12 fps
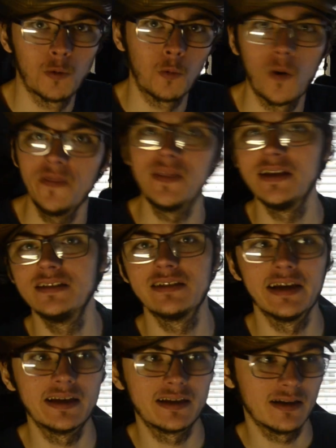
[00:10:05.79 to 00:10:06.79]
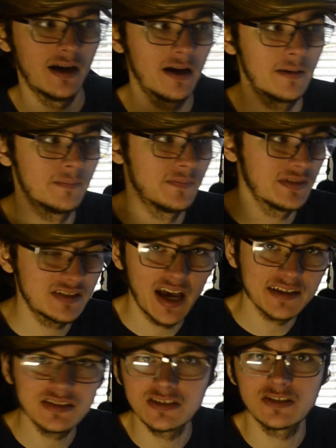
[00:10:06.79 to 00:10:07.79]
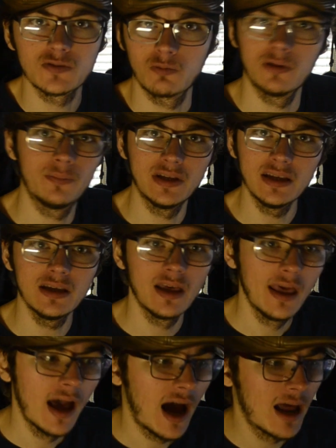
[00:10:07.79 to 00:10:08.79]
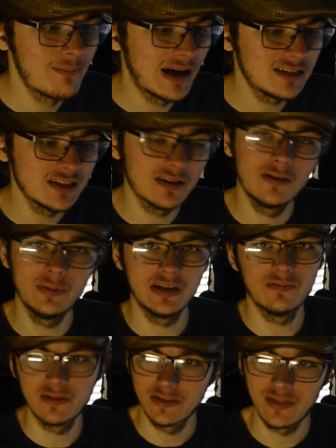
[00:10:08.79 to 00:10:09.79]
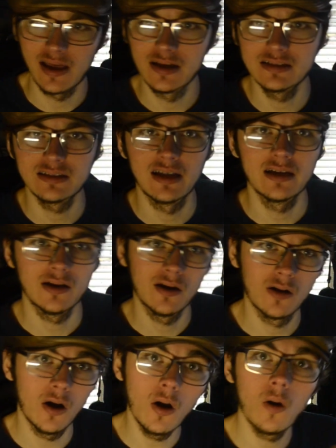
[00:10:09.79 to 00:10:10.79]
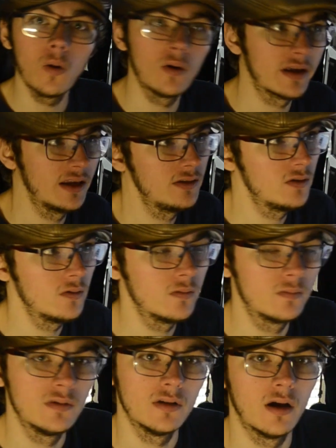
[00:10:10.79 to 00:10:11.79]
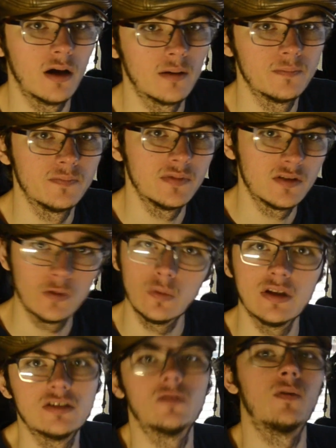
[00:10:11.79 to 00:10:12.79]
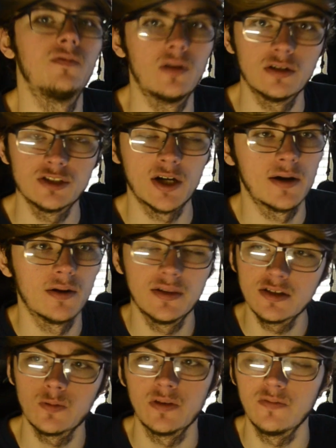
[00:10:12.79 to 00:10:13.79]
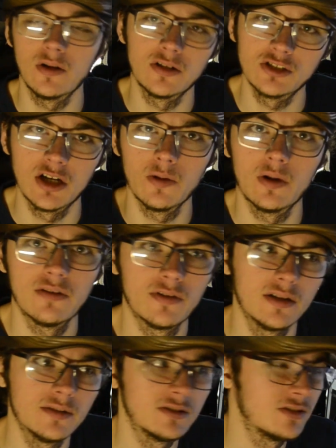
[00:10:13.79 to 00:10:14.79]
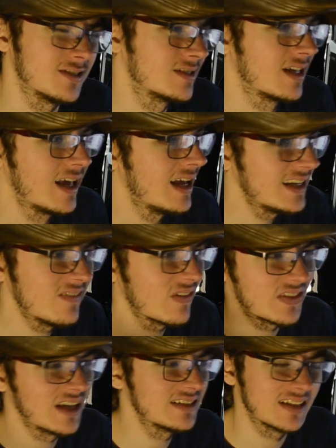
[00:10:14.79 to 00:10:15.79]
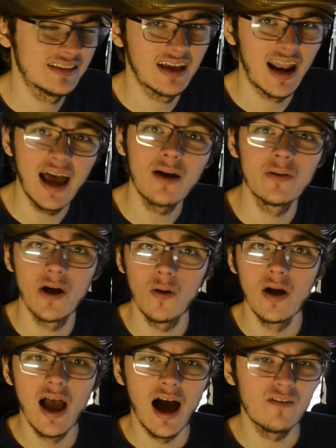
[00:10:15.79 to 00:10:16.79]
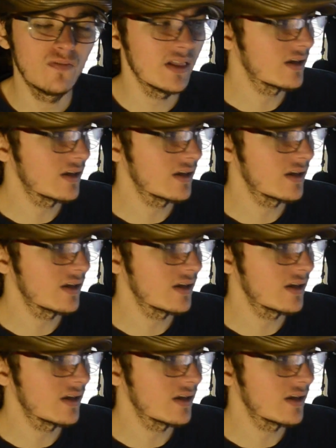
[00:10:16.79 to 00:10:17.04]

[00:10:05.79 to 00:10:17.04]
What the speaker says: what these tests would be. I imagine there would be different things like, oh, can you do this for Fluttershy or this with Fluttershy or whatever, and it's just different things like that. I don't know. I feel like